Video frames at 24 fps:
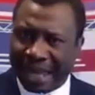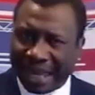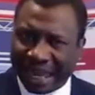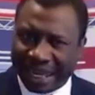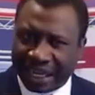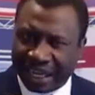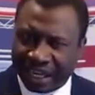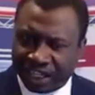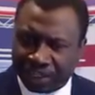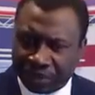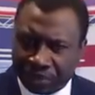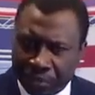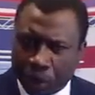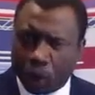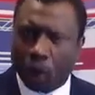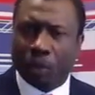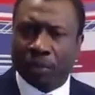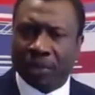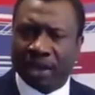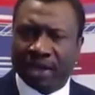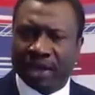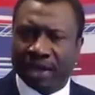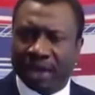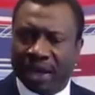at this
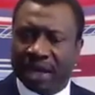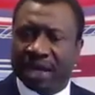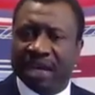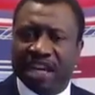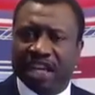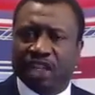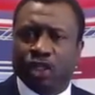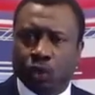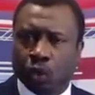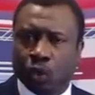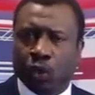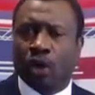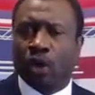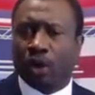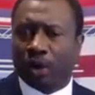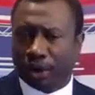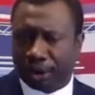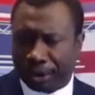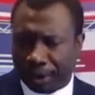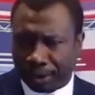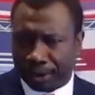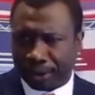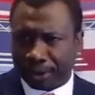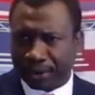moment in this
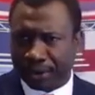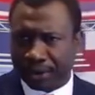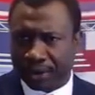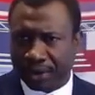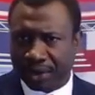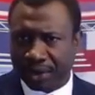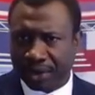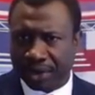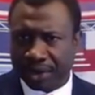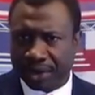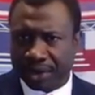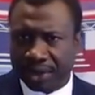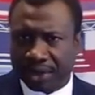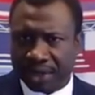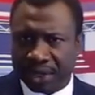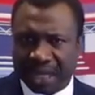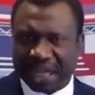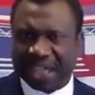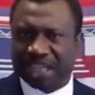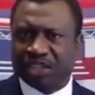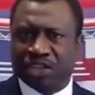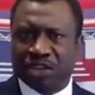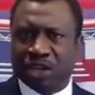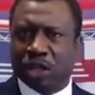war
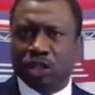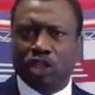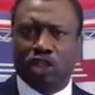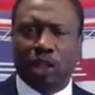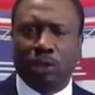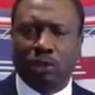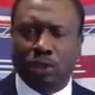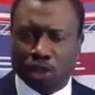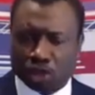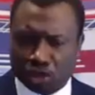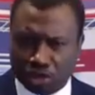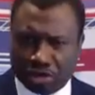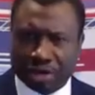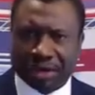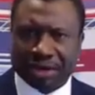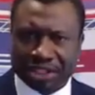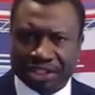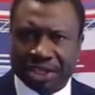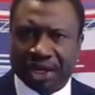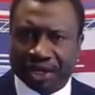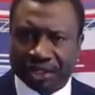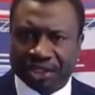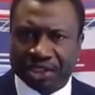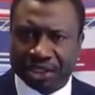is not some
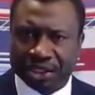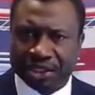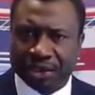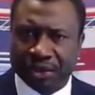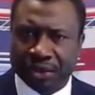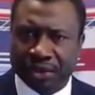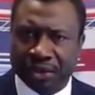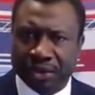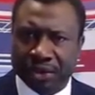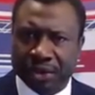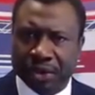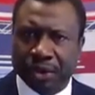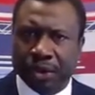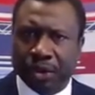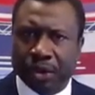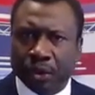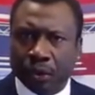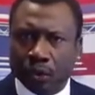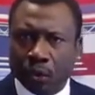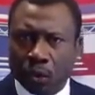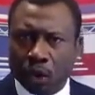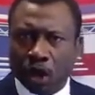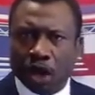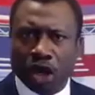structures.
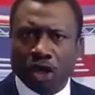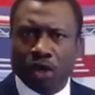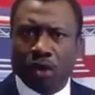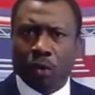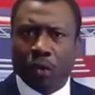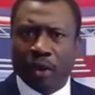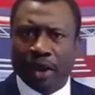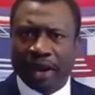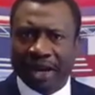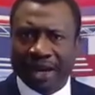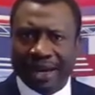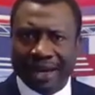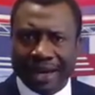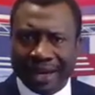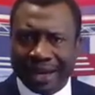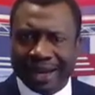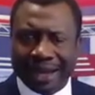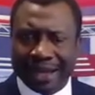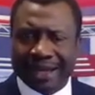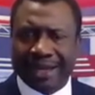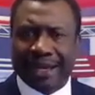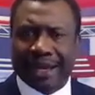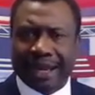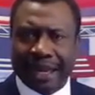What we
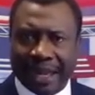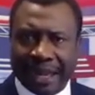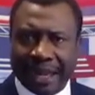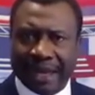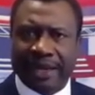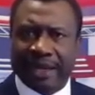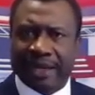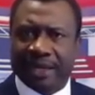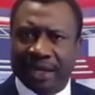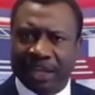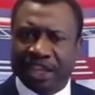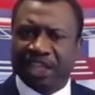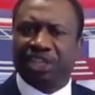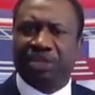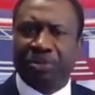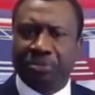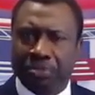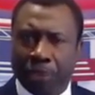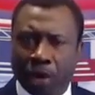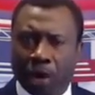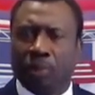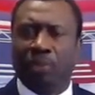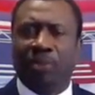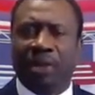need at this
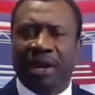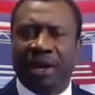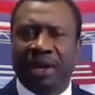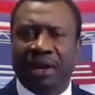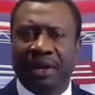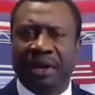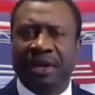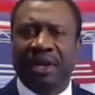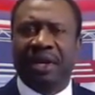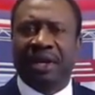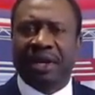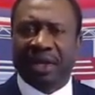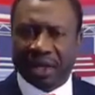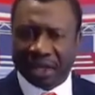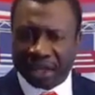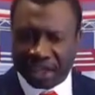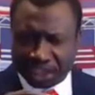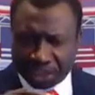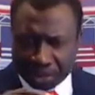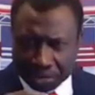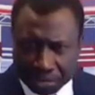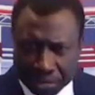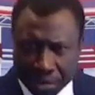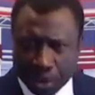moment
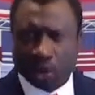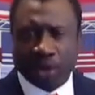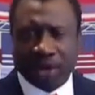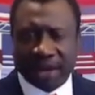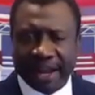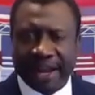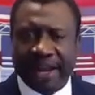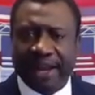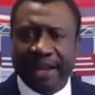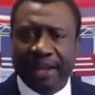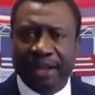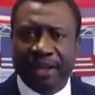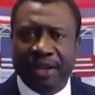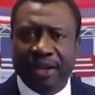is money.